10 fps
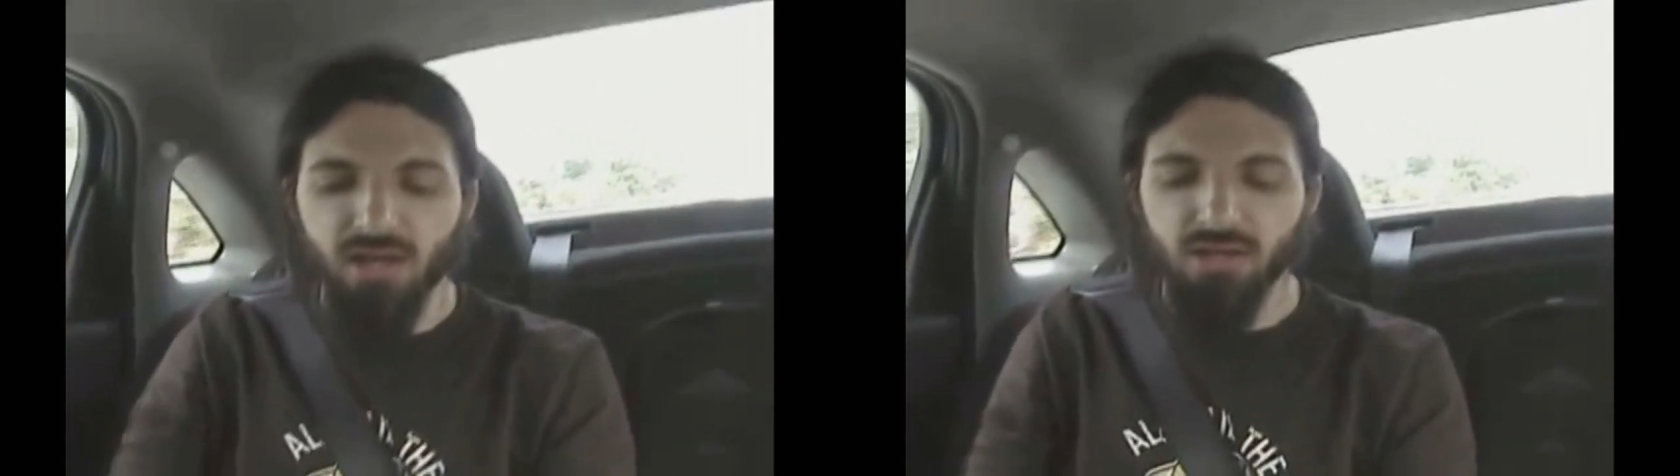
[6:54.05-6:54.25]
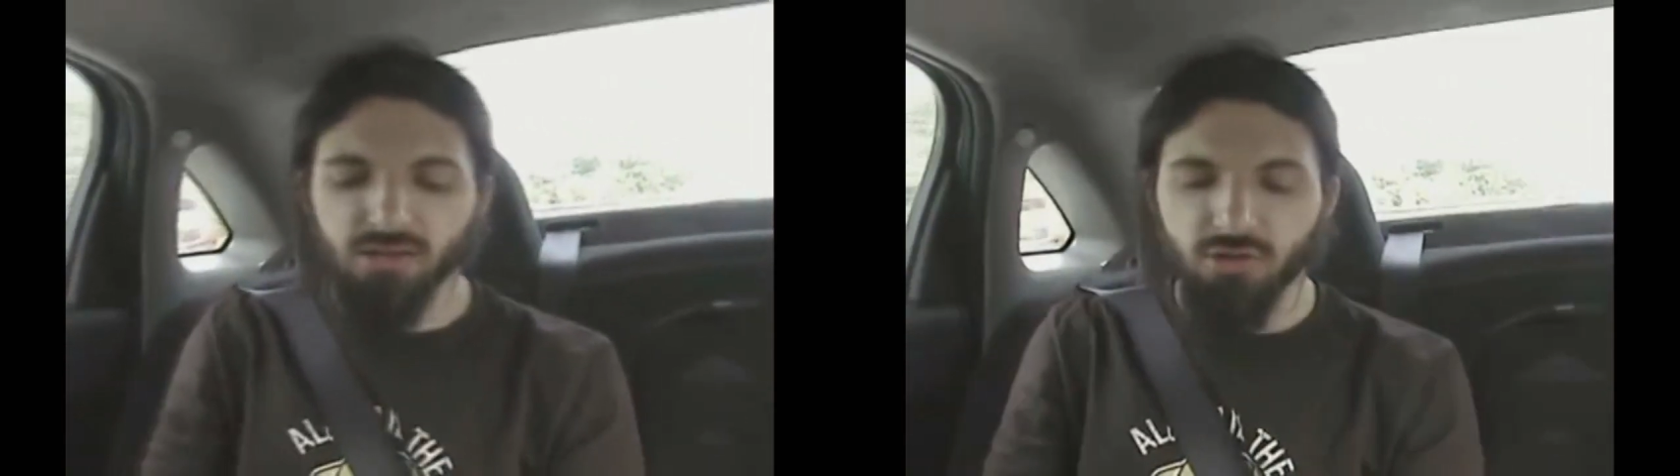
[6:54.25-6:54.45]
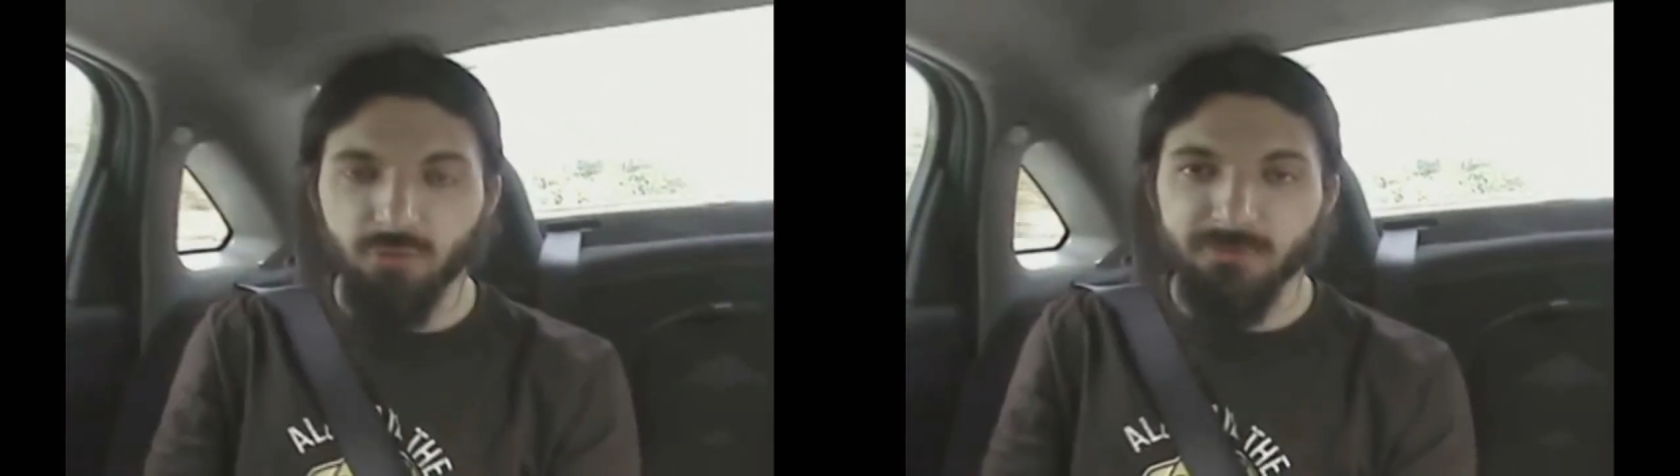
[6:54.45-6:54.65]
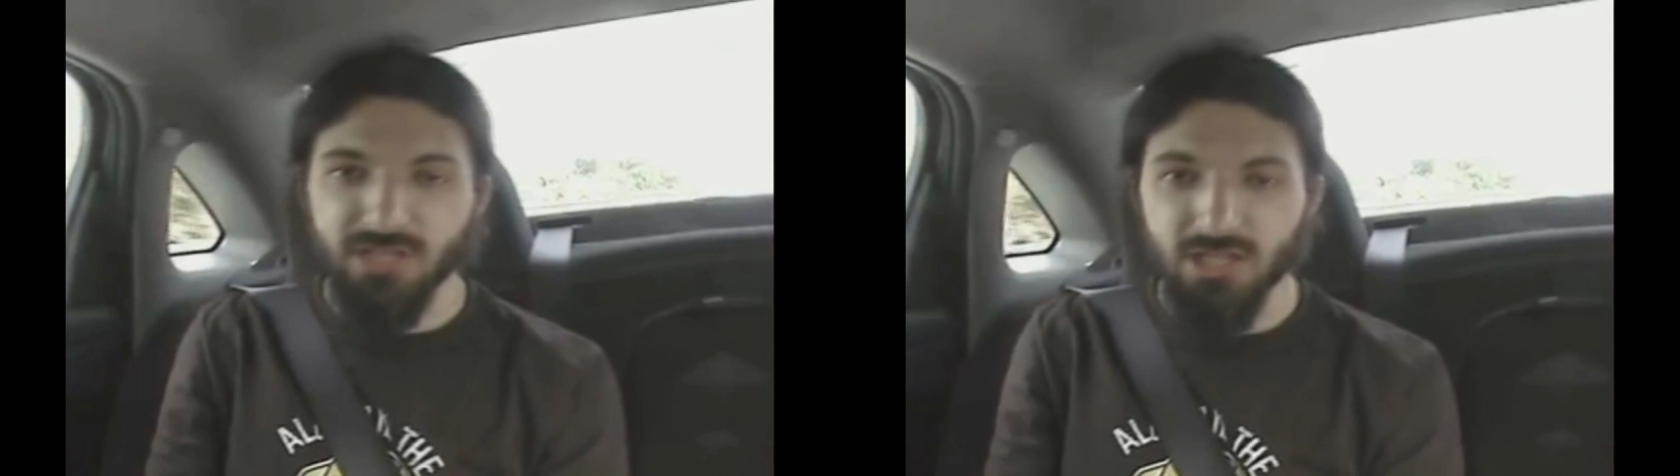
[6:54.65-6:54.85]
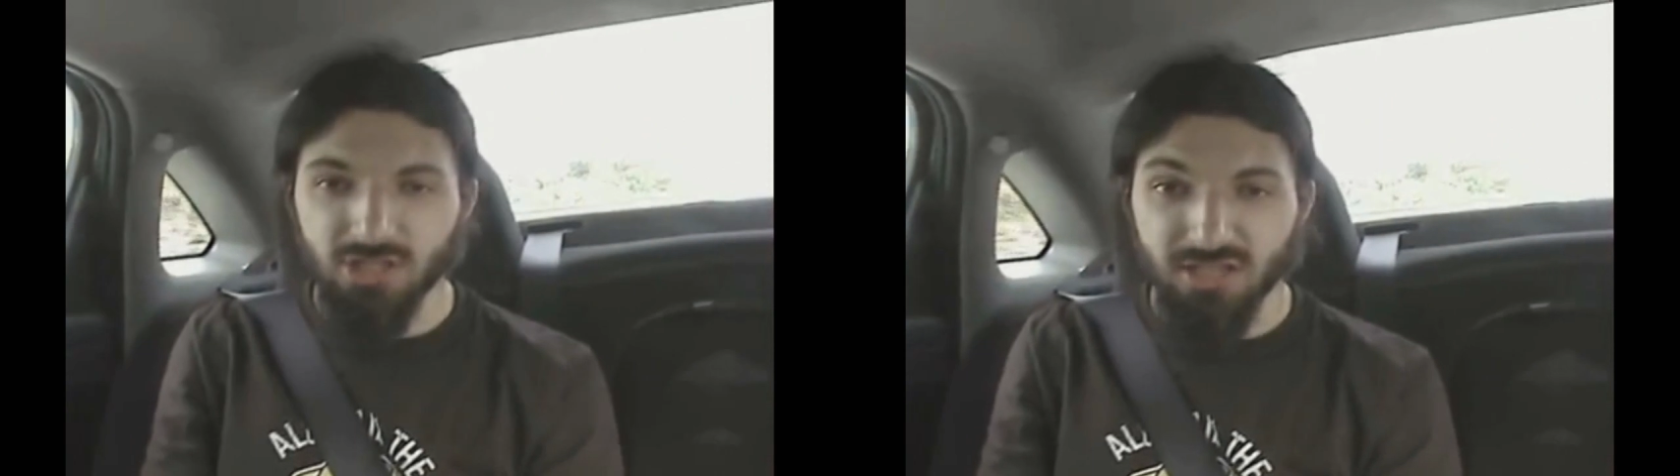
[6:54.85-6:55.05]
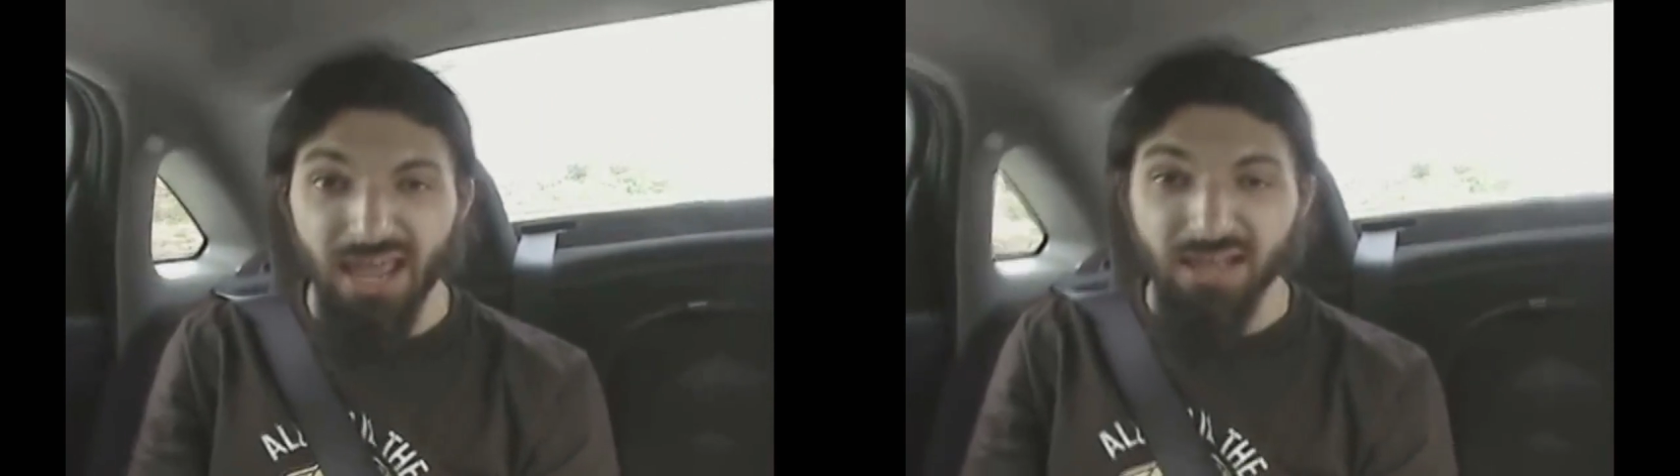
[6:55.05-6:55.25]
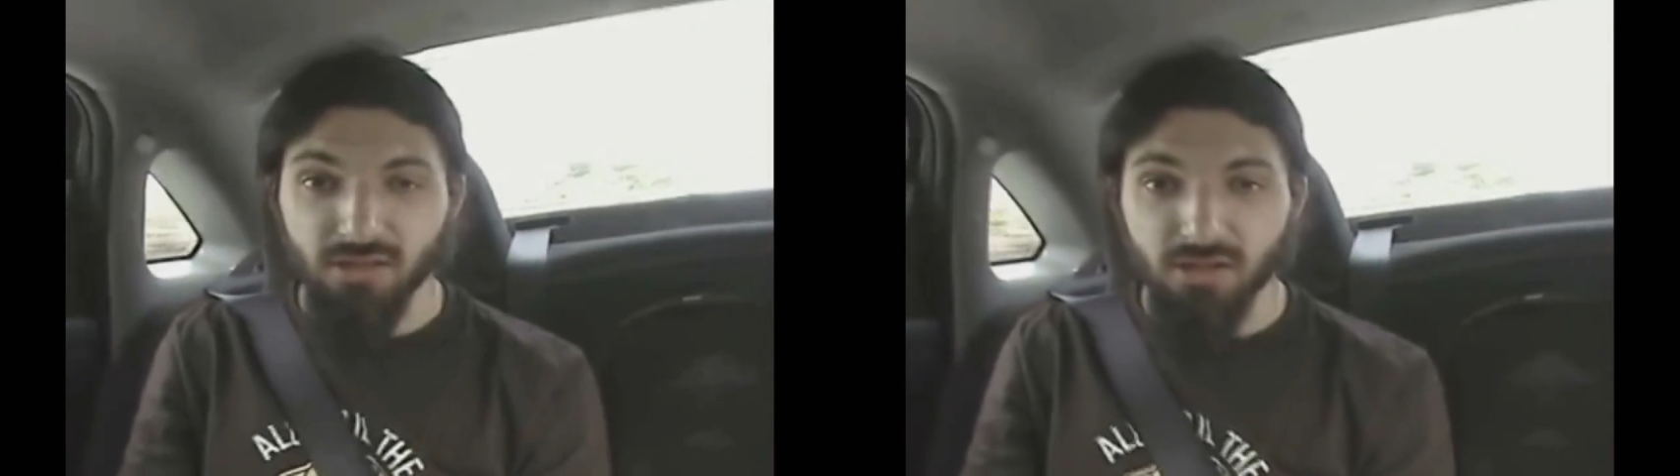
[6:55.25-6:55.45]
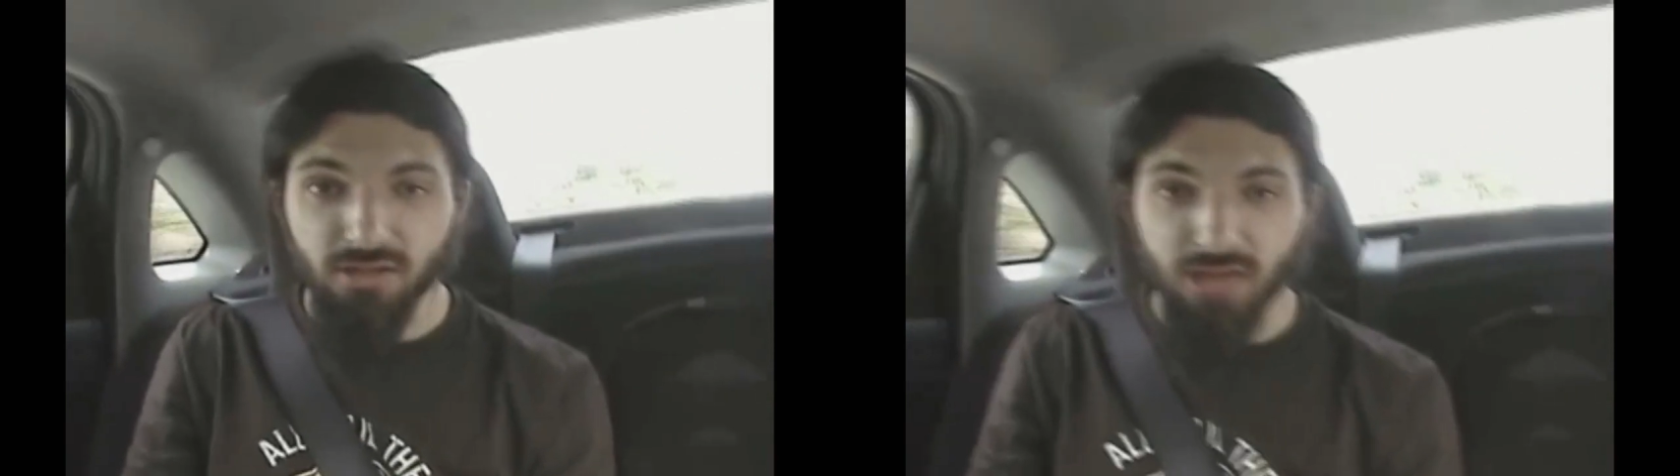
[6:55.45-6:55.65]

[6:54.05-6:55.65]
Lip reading: it's group Niji Dancers.